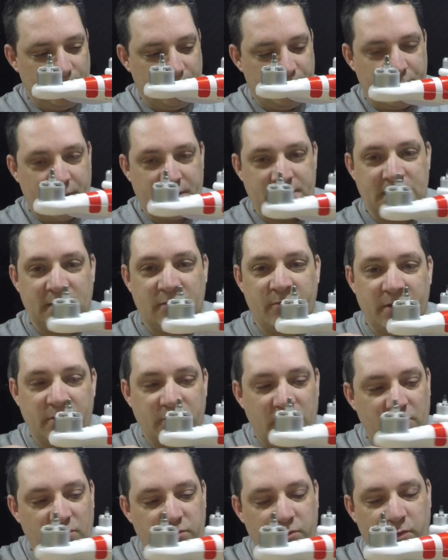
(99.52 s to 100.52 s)
But instead of
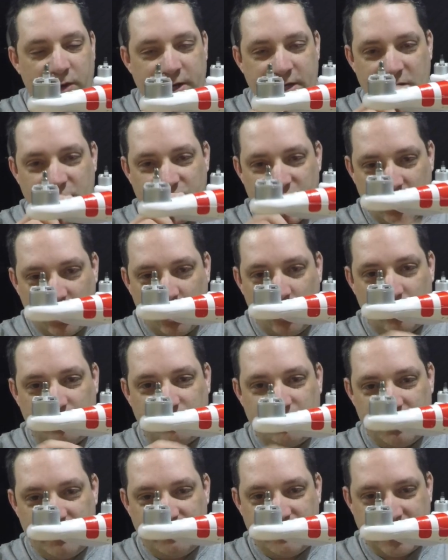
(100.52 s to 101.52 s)
when you record
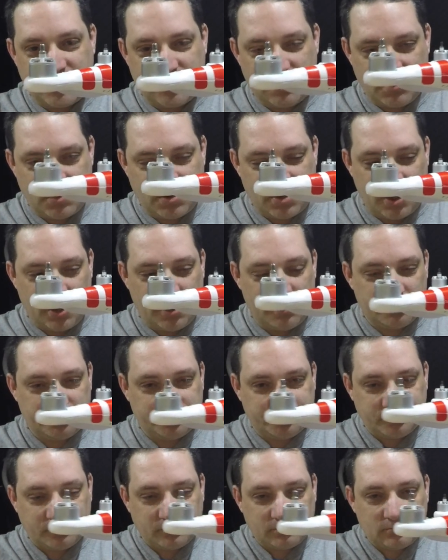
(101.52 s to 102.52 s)
from the Phantom 2,
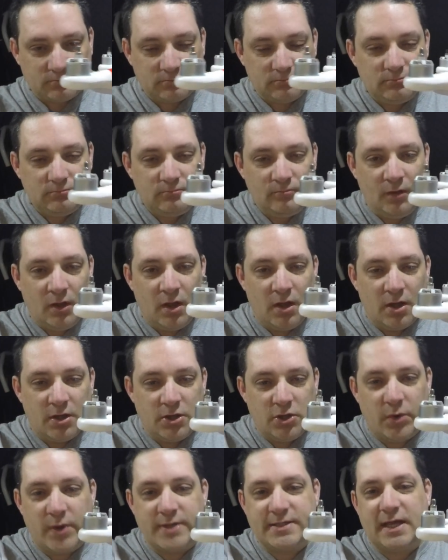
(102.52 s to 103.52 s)

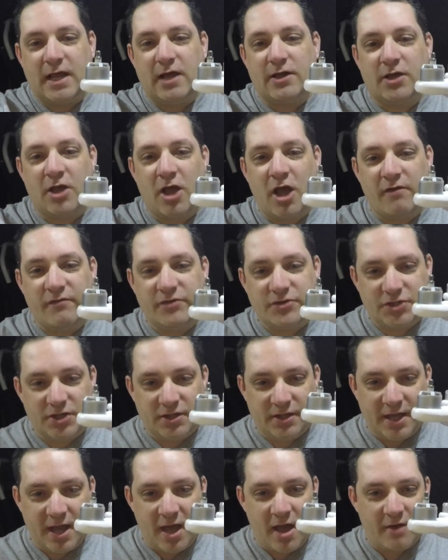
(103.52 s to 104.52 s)
you always get that curvature
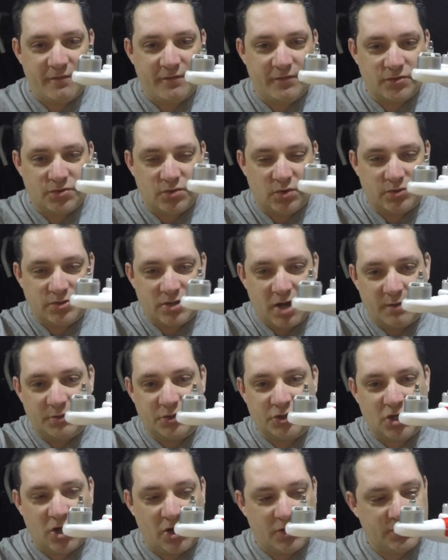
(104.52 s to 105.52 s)
of the earth sort of type
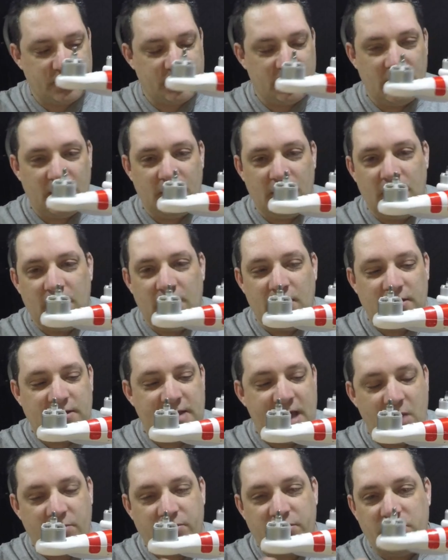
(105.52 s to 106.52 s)
shot.
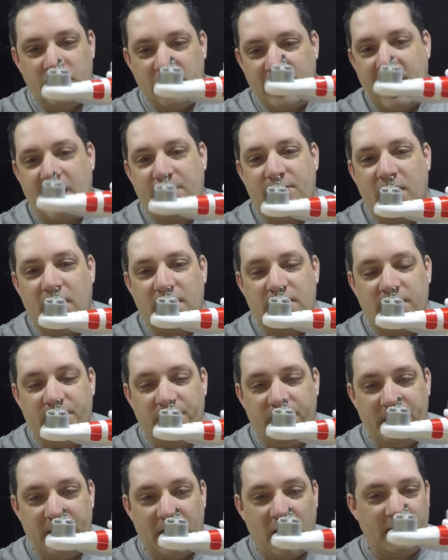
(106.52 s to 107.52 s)
Now with the new camera,
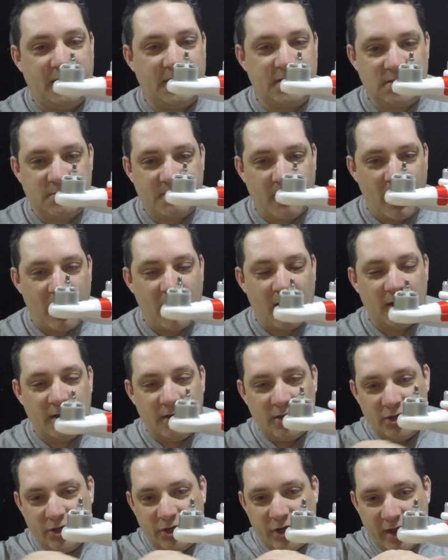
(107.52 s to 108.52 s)
a bit like the Inspire,
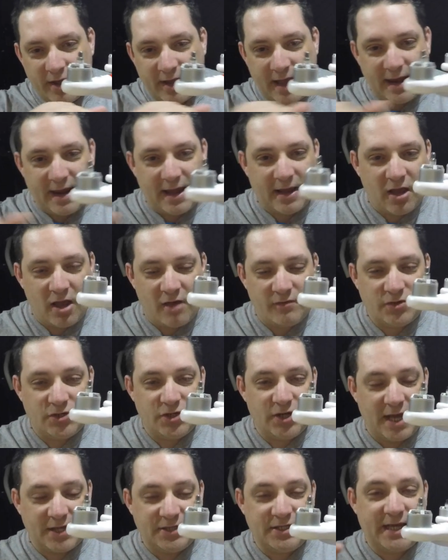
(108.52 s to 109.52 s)
you don't get that
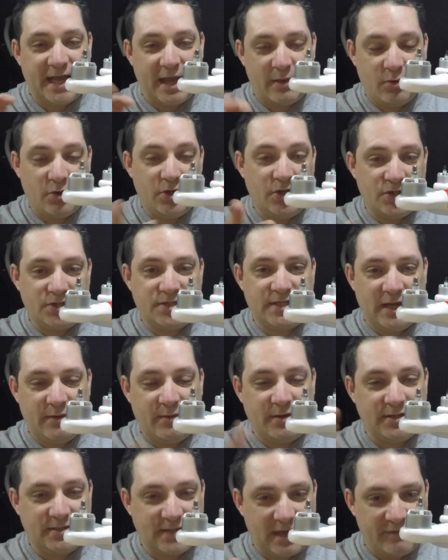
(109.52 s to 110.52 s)
curvature. You actually get what you see
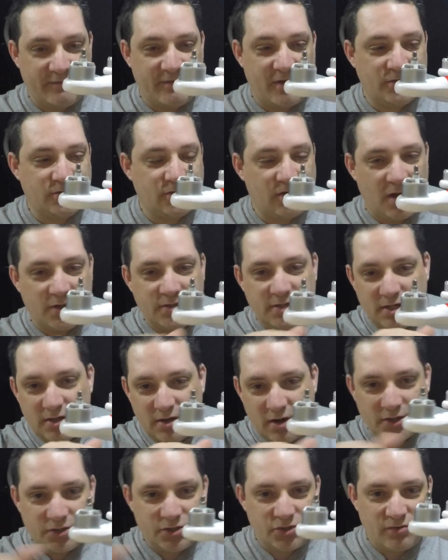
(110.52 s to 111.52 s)
when you take photographs, that
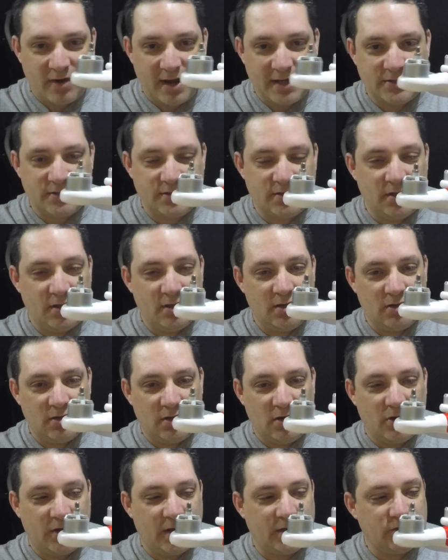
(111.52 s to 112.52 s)
nice straight
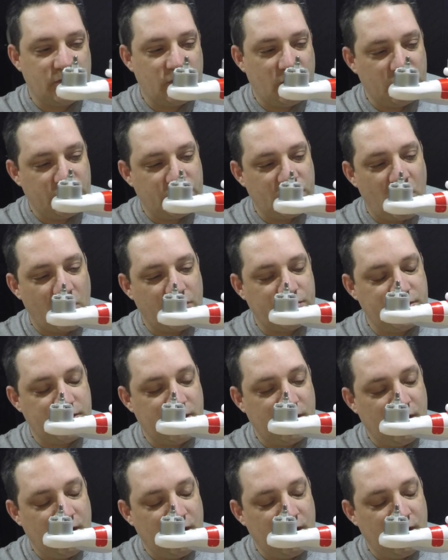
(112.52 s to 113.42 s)
looking sort of shot.